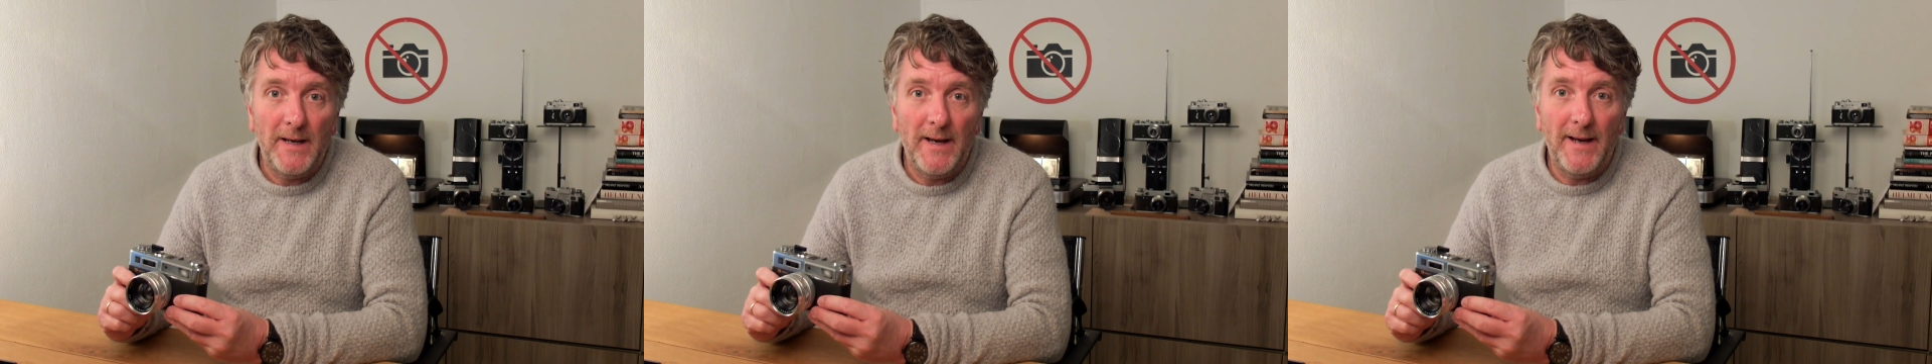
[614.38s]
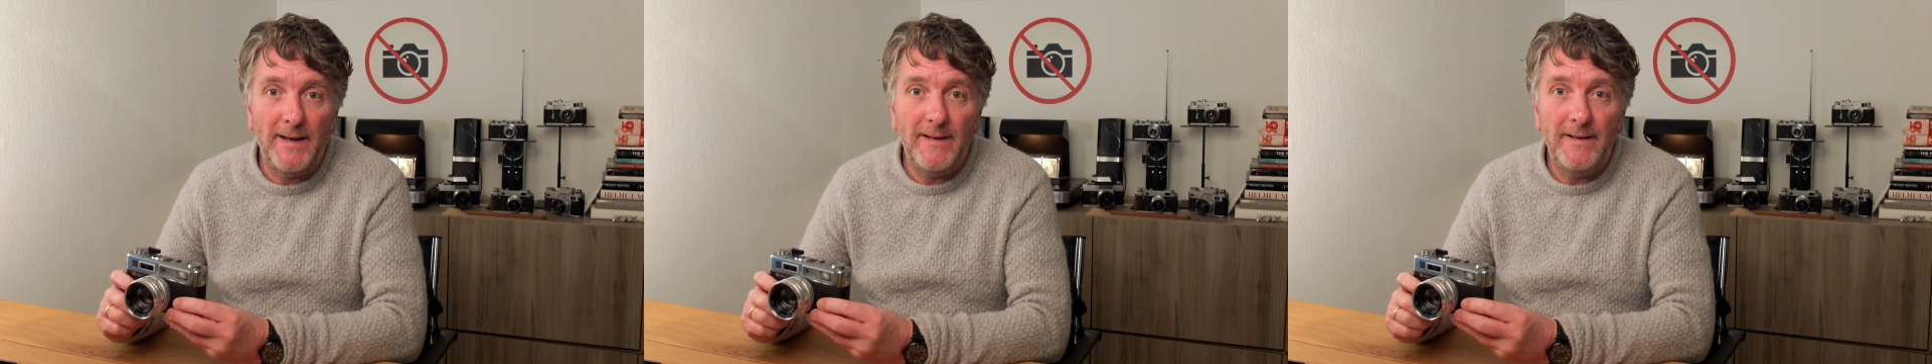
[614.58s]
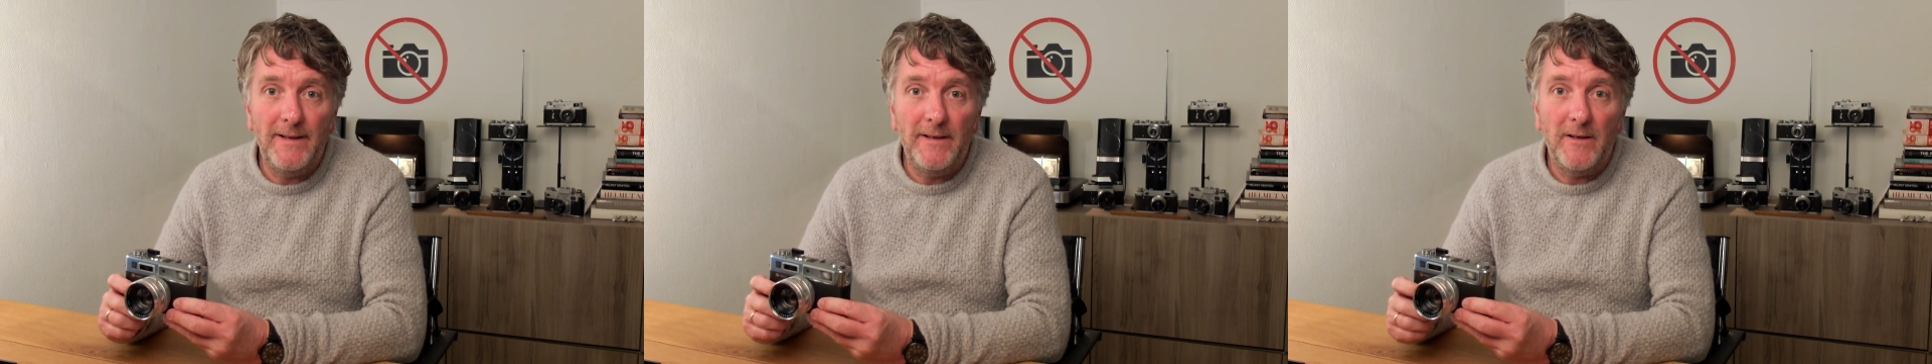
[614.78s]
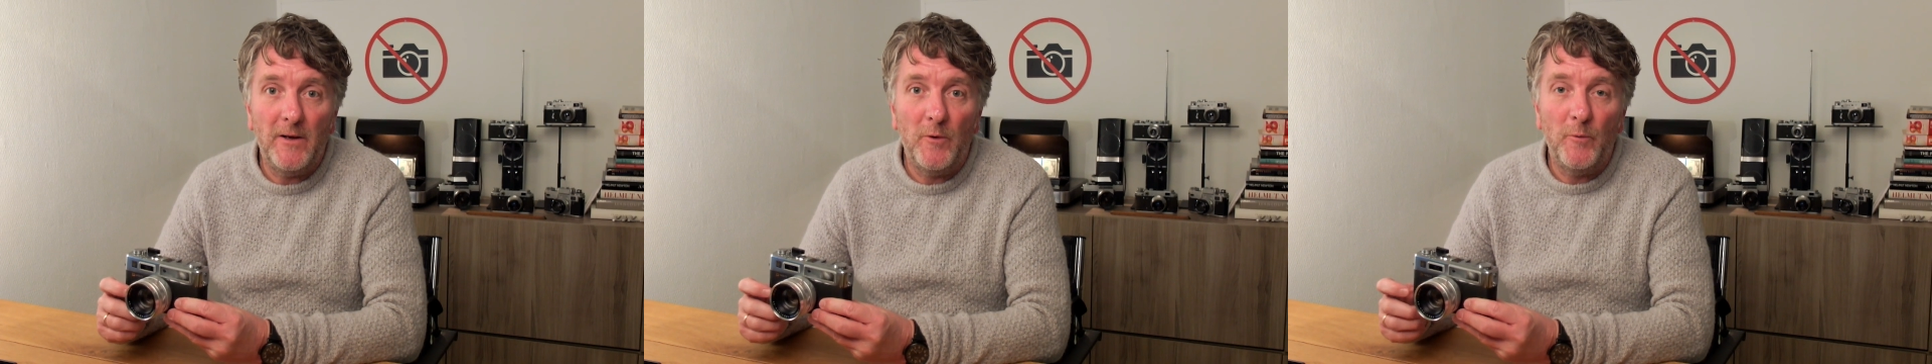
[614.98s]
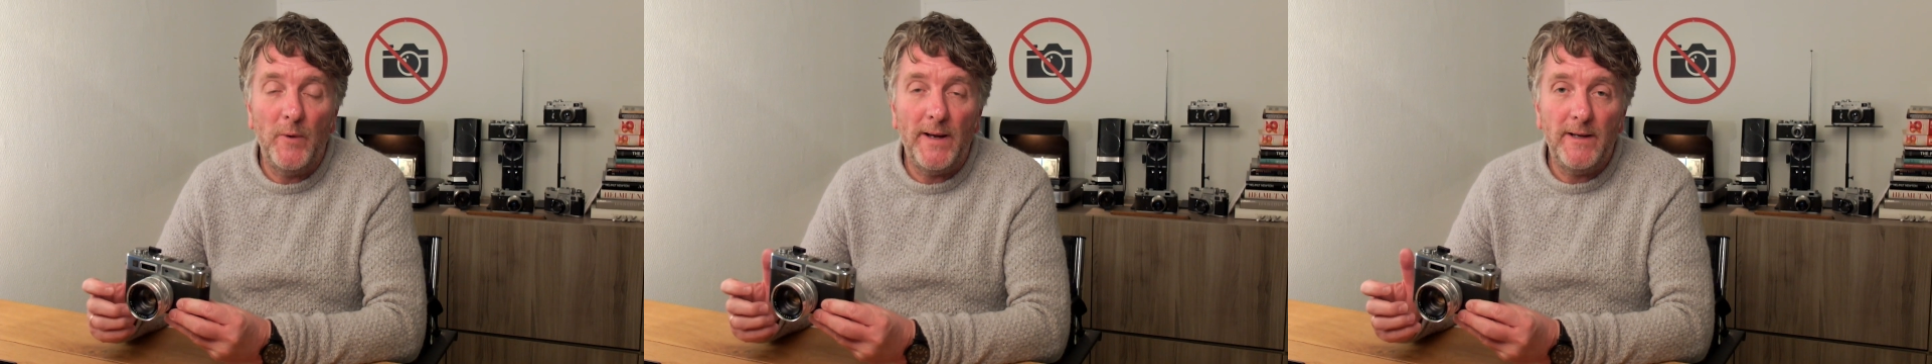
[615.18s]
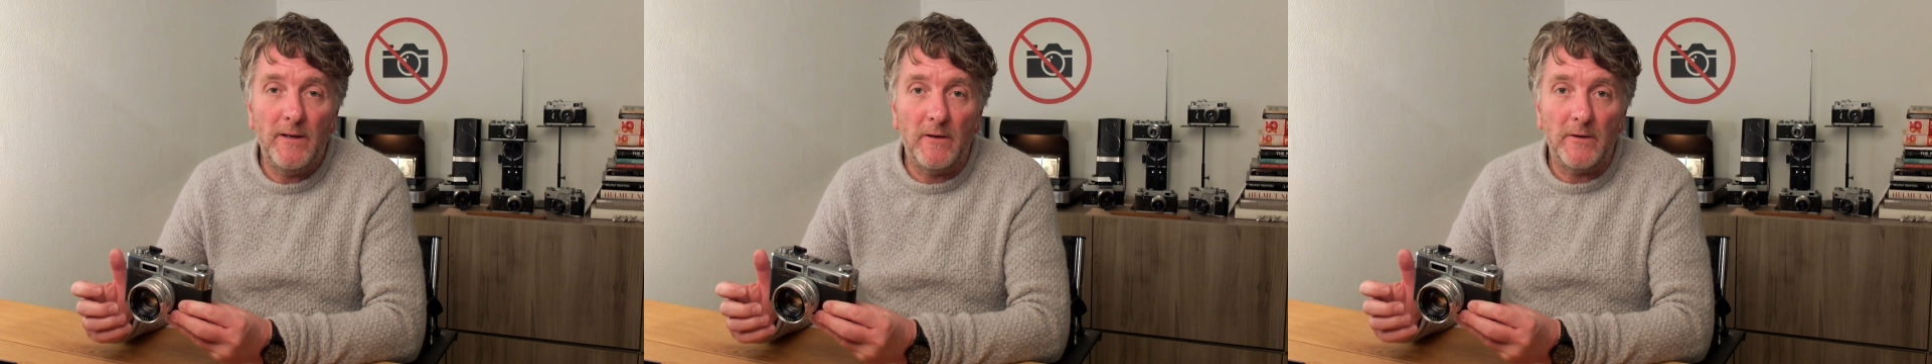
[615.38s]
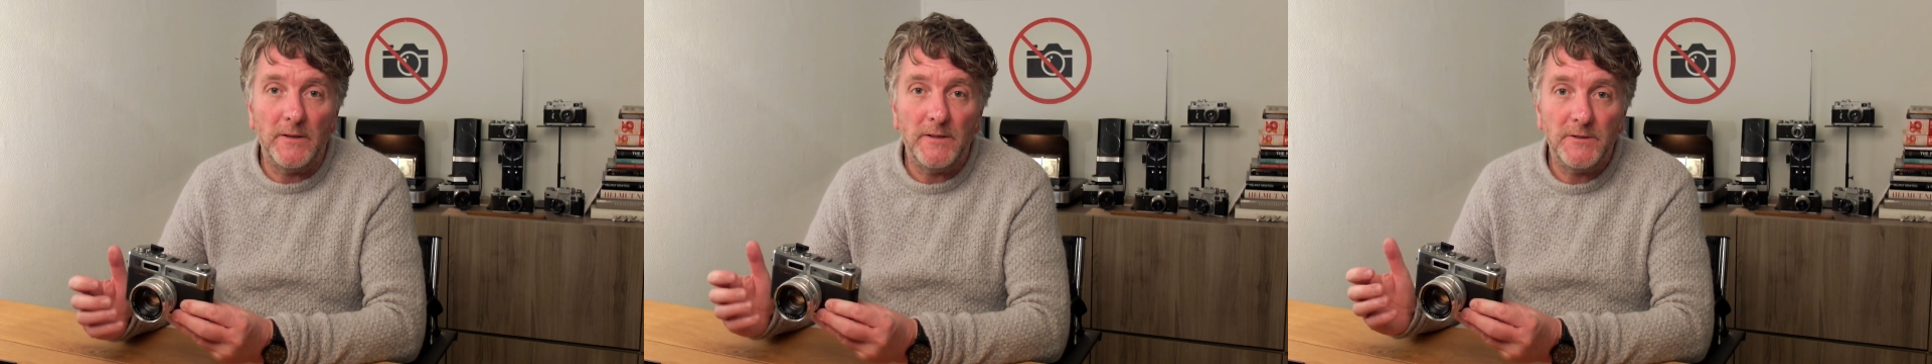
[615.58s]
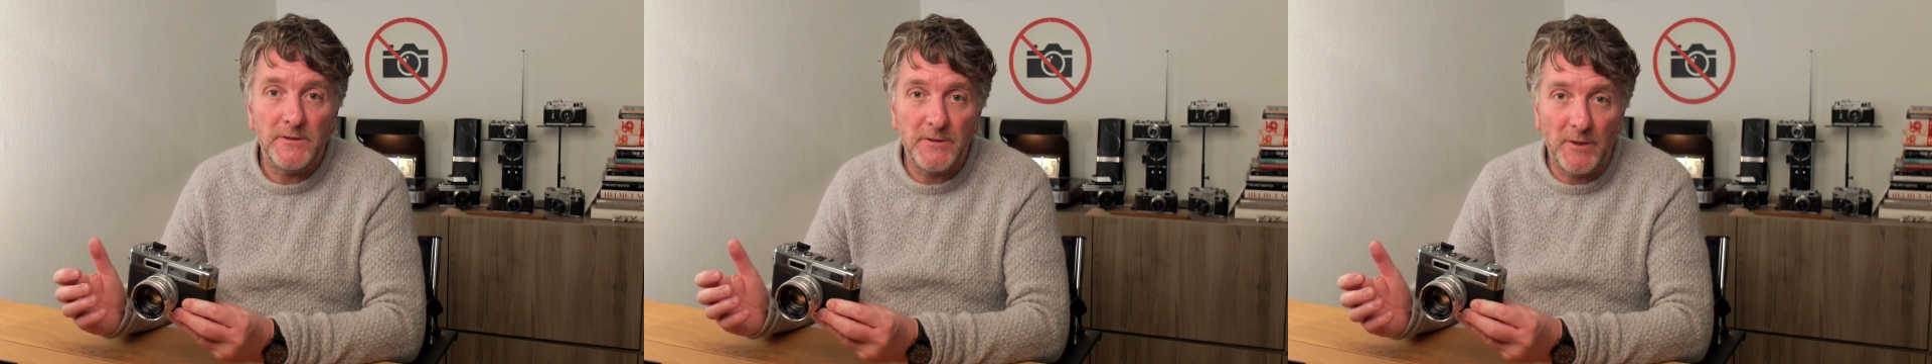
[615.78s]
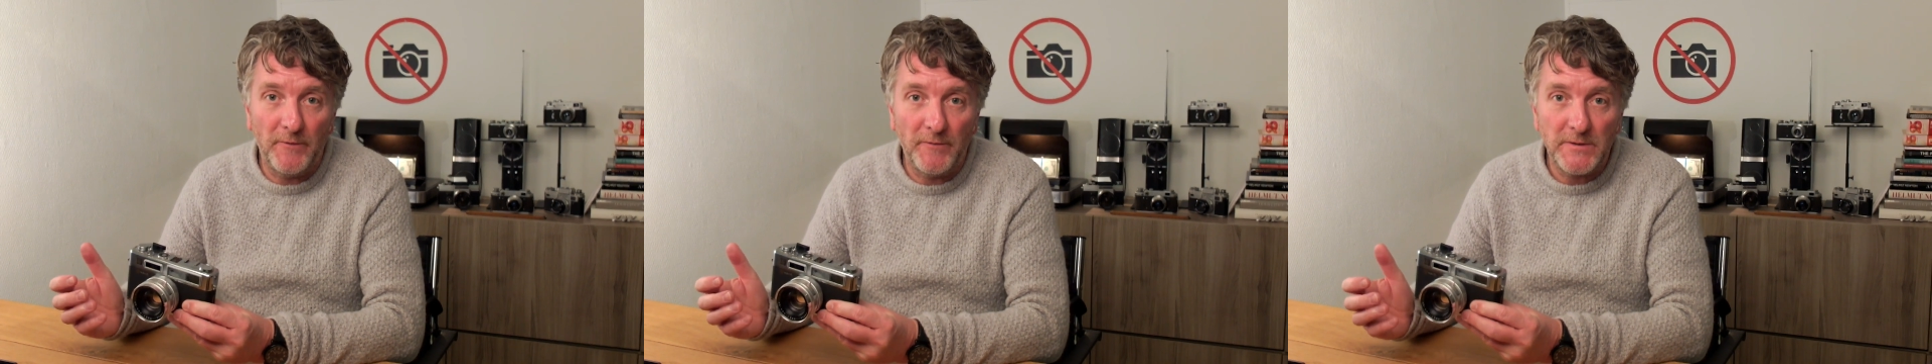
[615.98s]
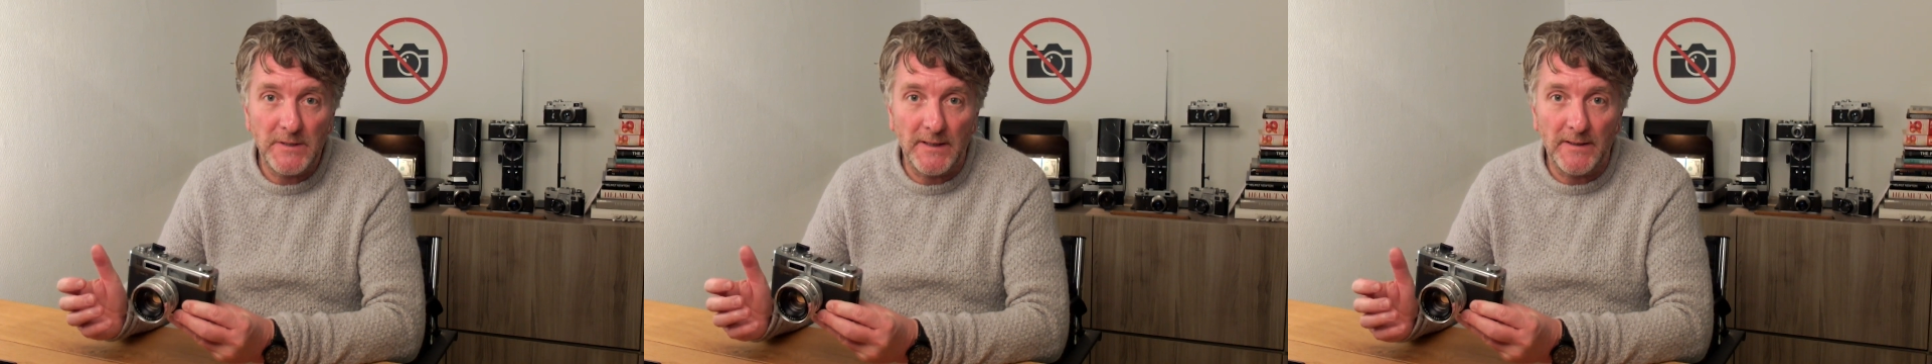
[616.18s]
and need regular
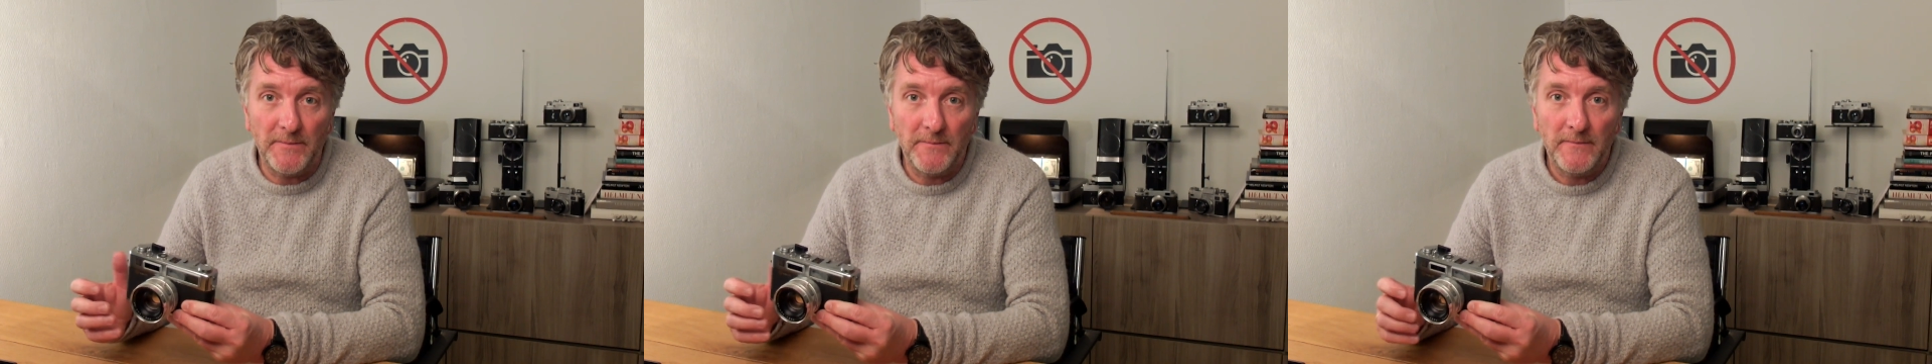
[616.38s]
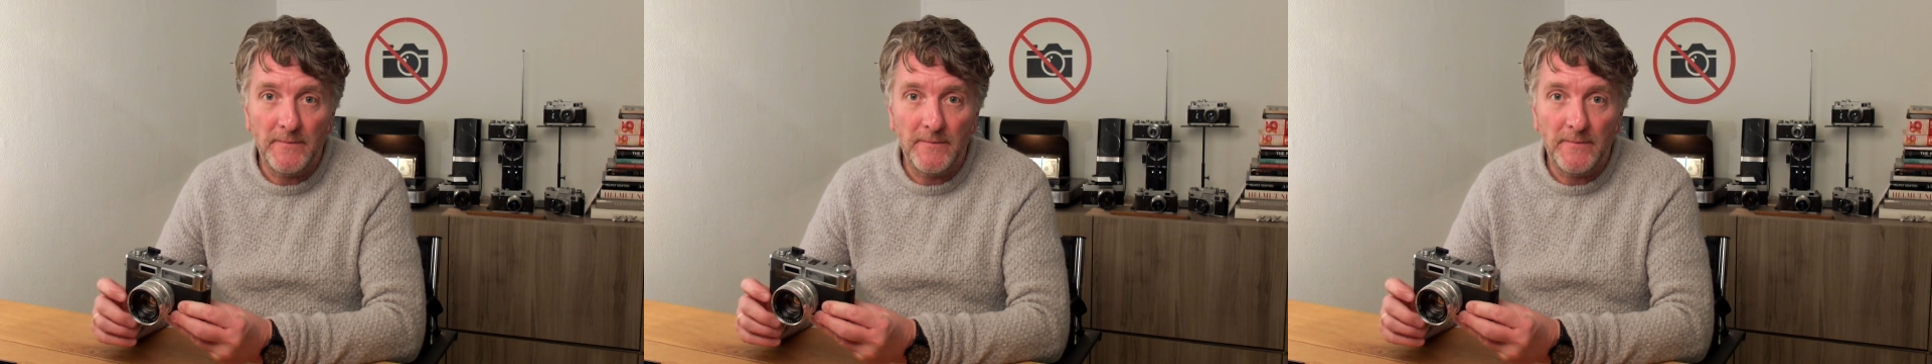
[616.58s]
servicing.